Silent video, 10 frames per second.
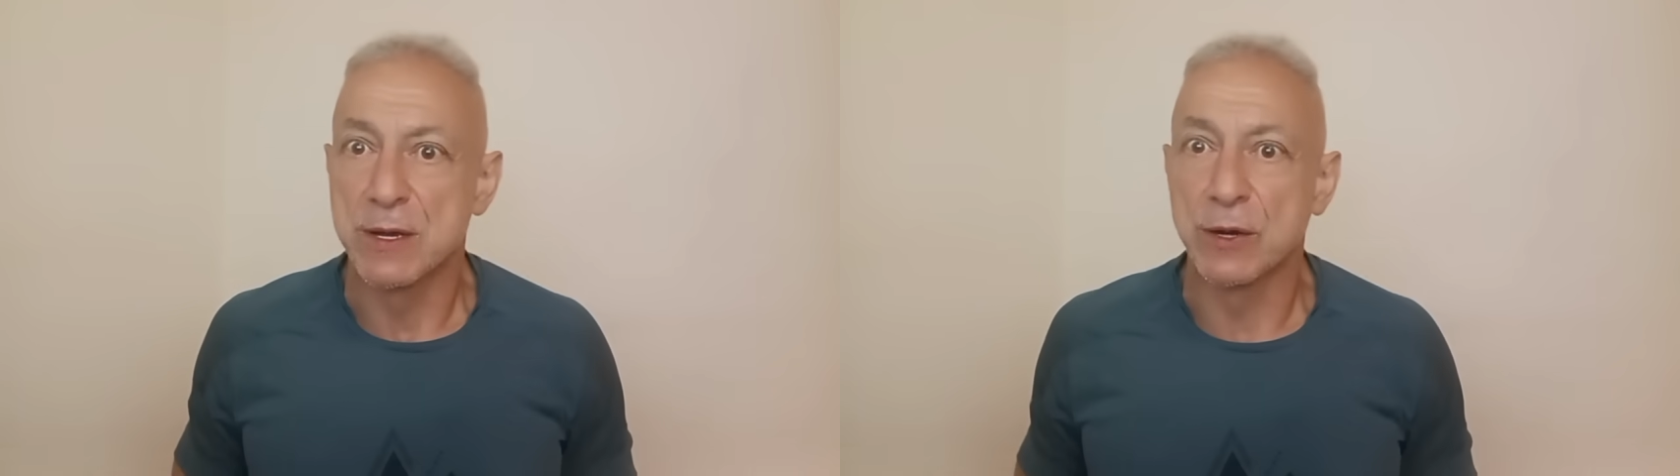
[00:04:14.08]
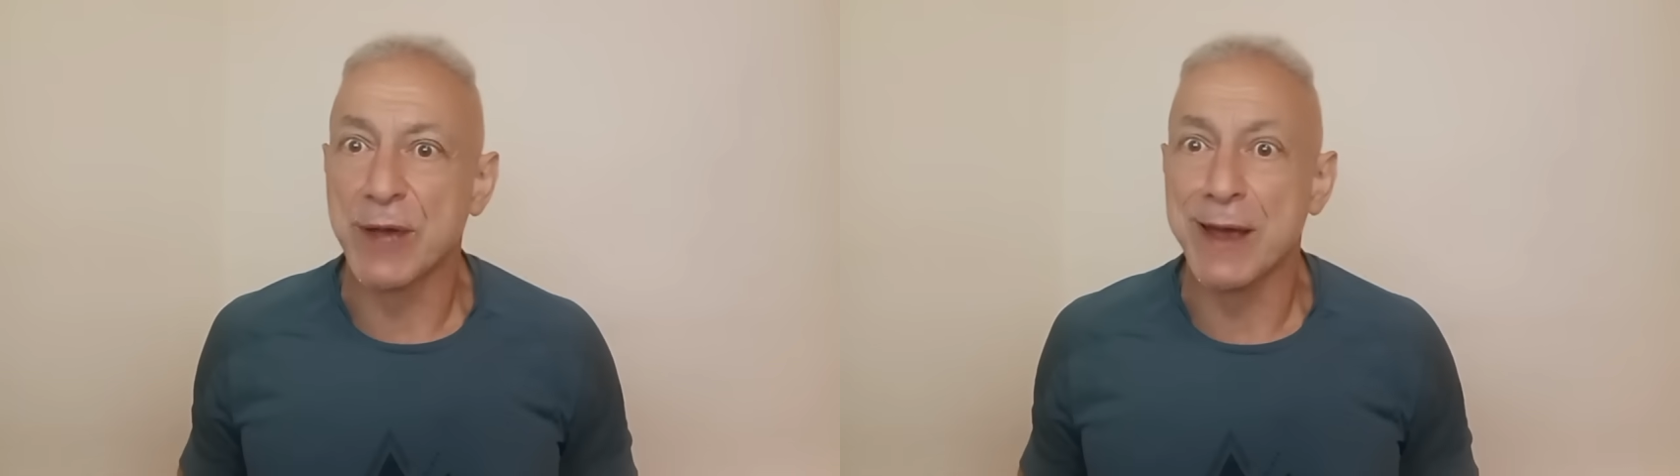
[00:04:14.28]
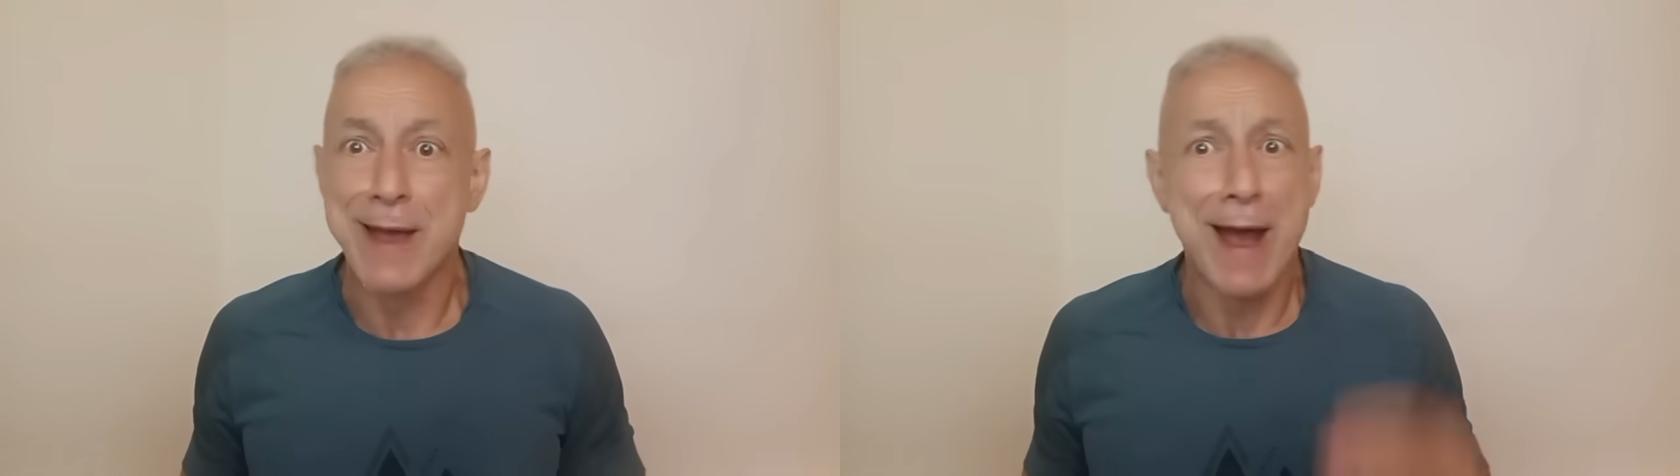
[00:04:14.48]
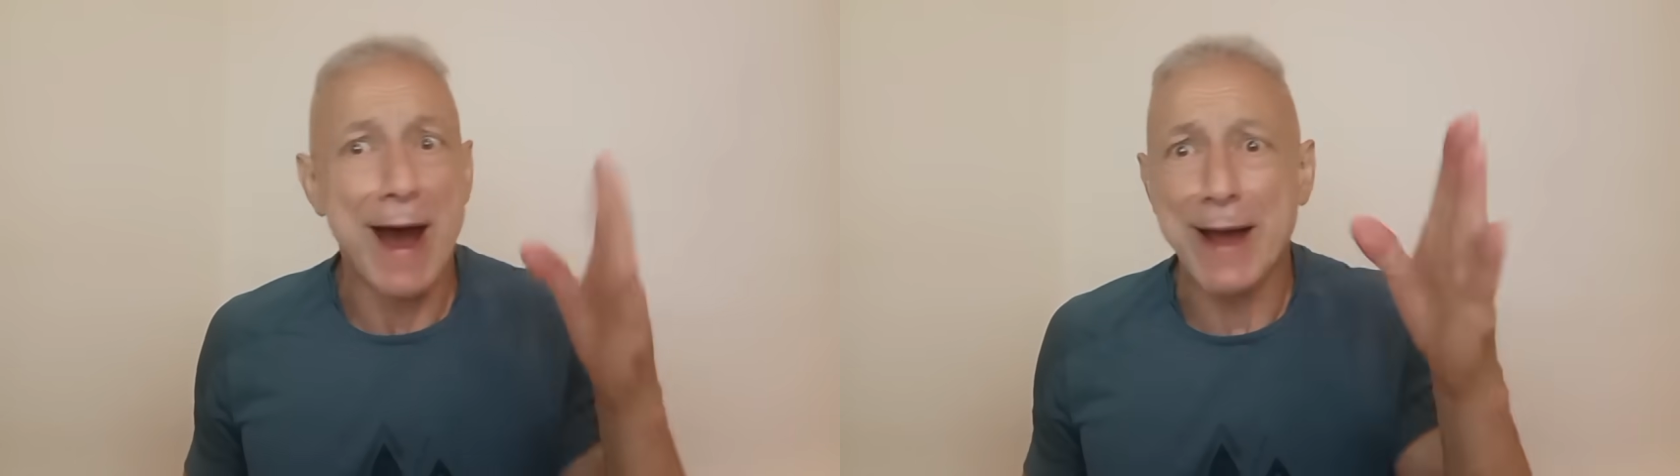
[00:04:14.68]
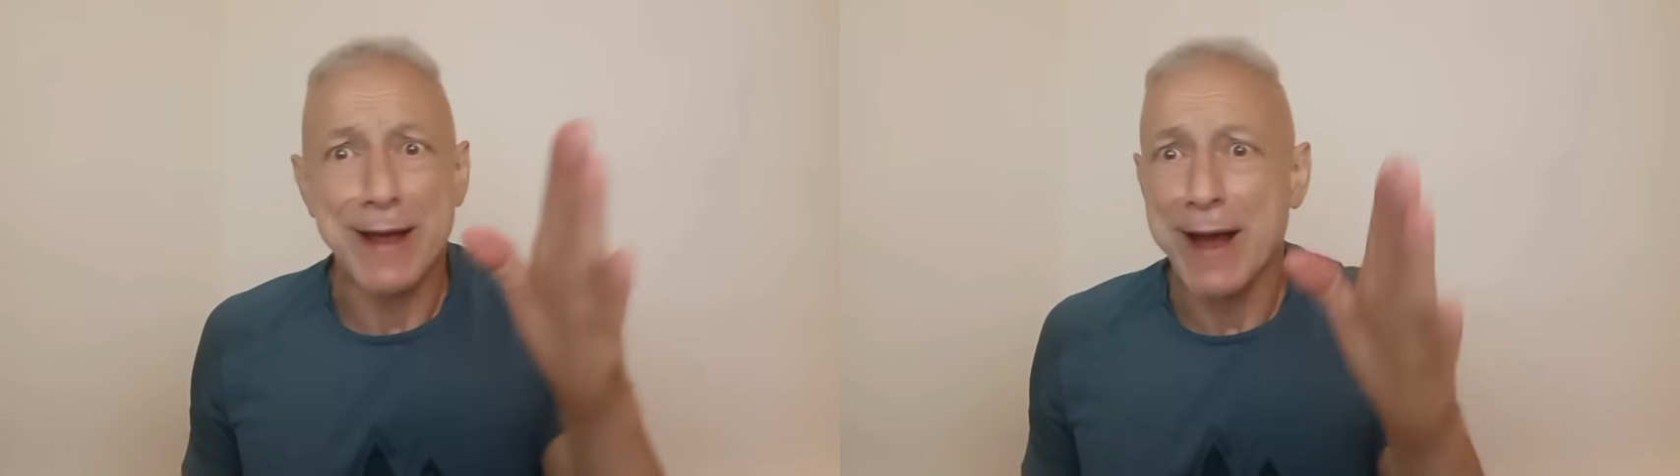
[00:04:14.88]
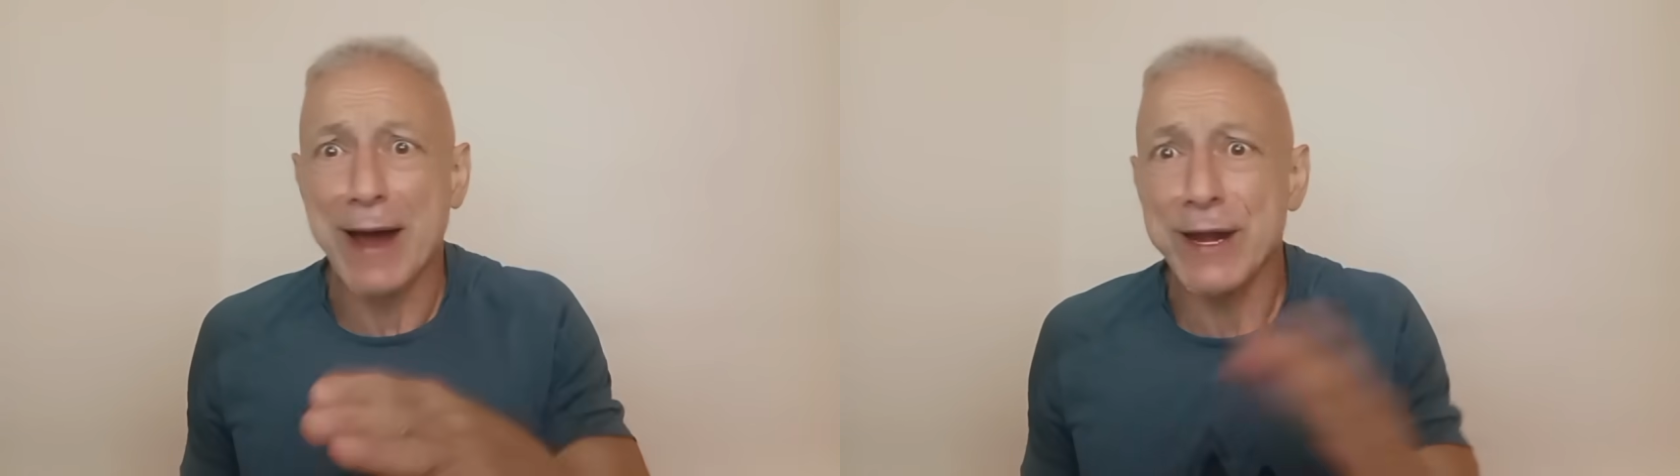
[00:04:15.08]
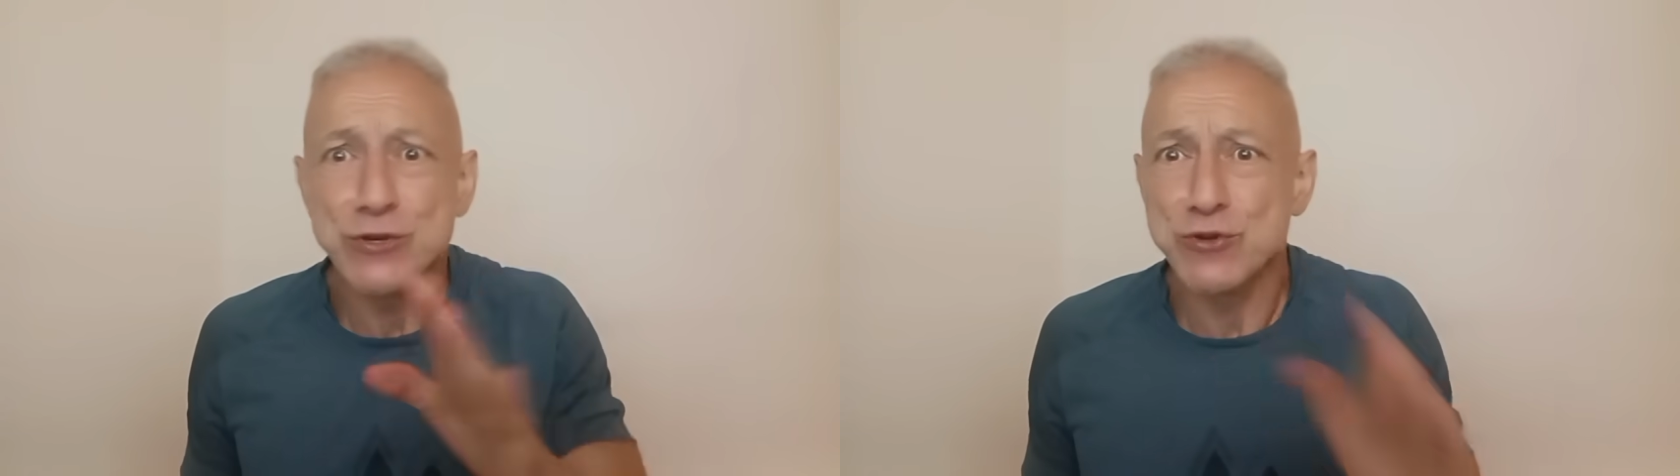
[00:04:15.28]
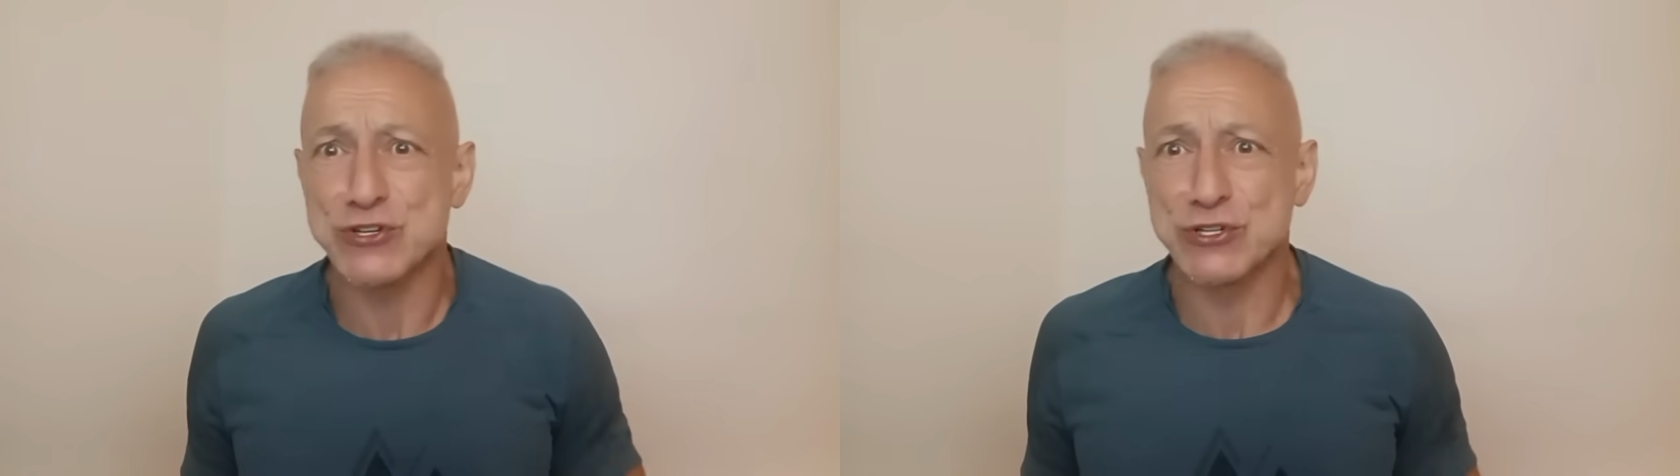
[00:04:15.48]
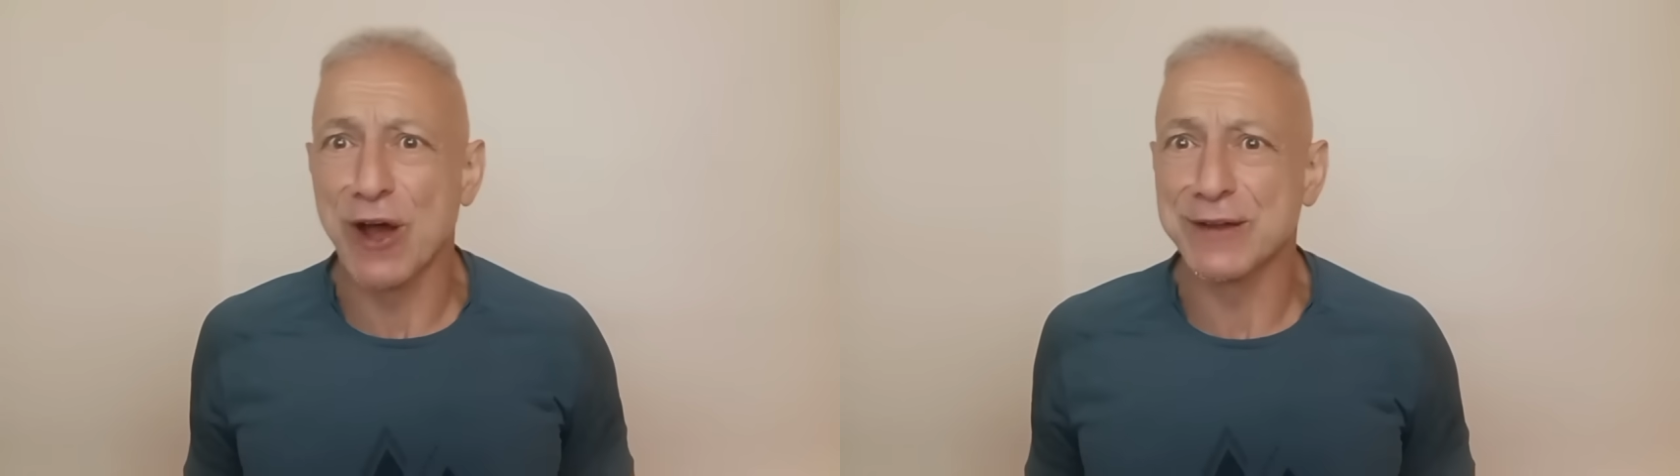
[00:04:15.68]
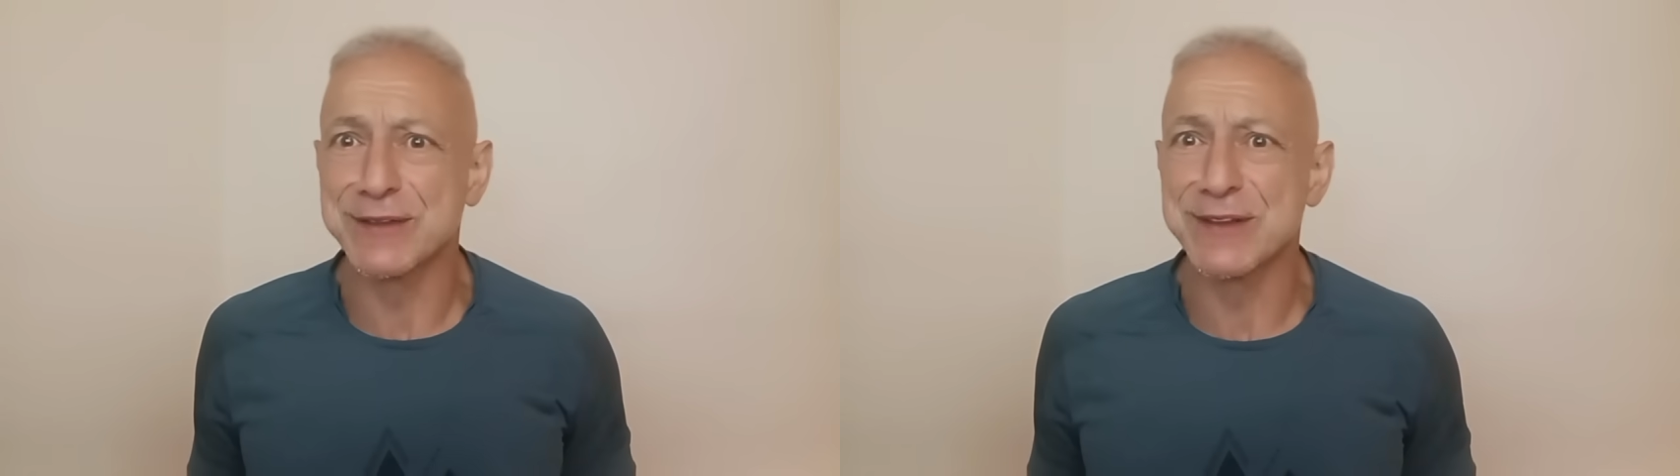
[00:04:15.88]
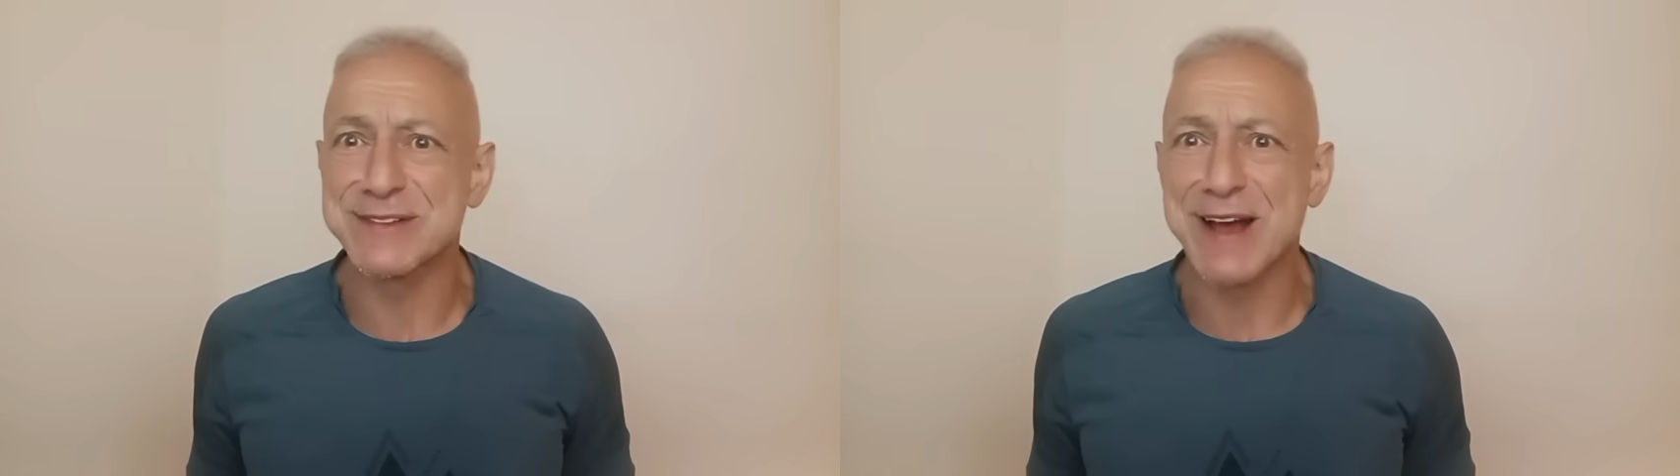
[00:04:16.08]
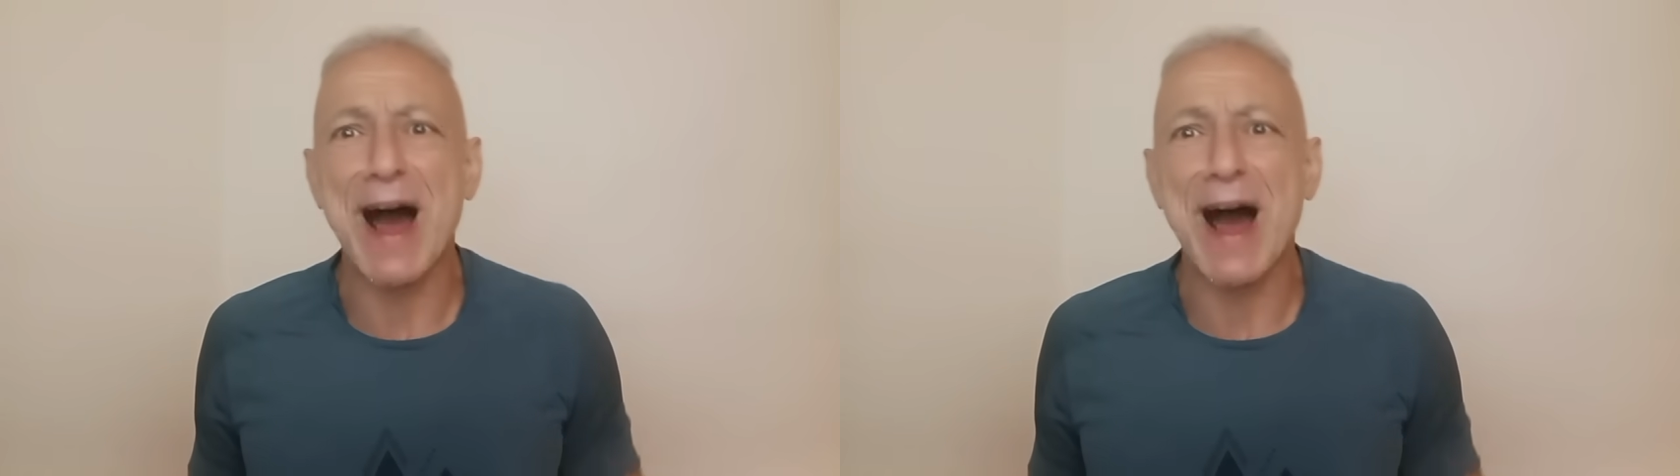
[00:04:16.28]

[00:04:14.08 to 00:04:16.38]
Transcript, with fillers: Okay, I, I didn't just start this.